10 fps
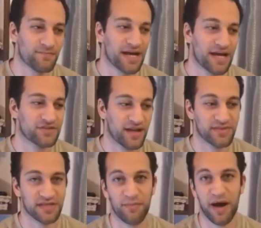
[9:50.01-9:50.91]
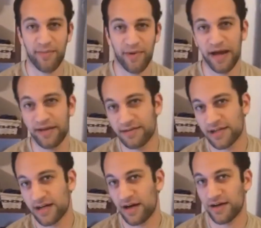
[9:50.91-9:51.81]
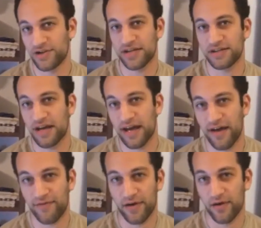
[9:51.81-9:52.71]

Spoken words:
Master campers in my mind, Jason and I have our